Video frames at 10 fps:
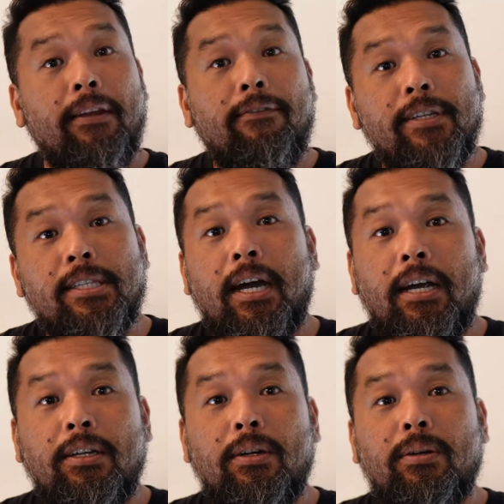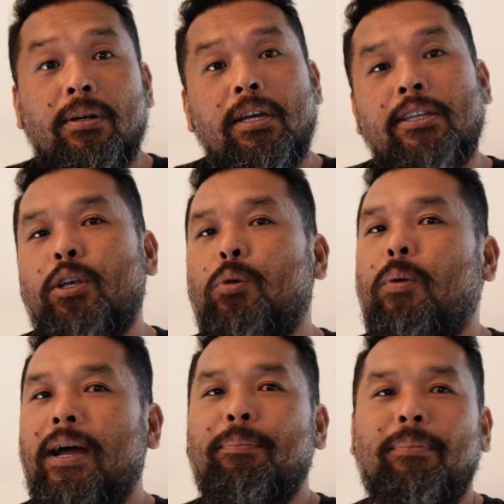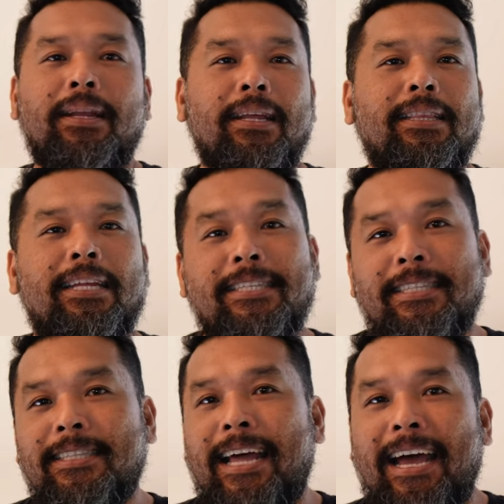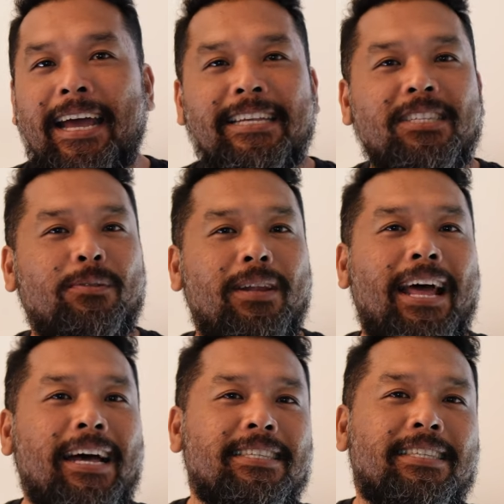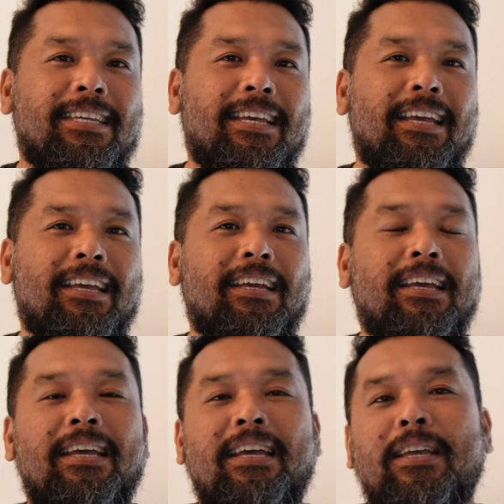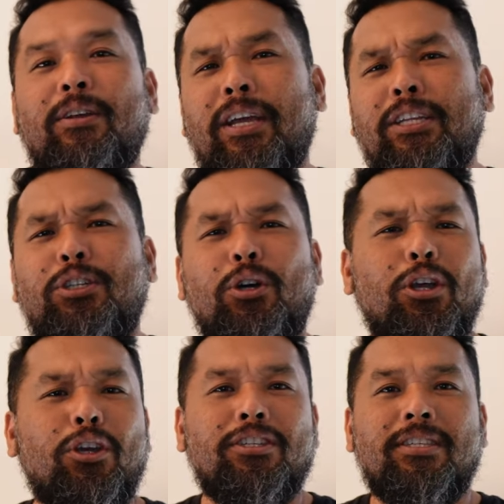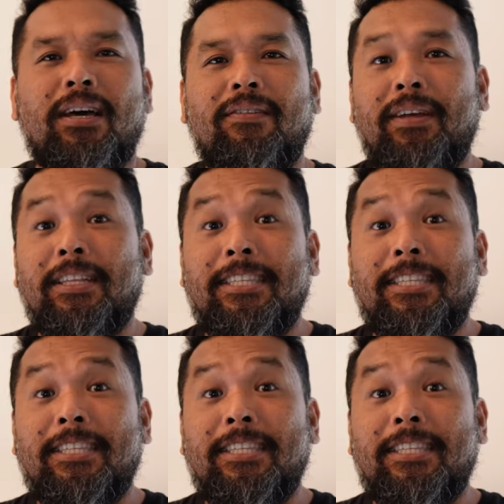in Fiscardo. So 1 minute it's nice, relaxing, you're enjoying yourself, and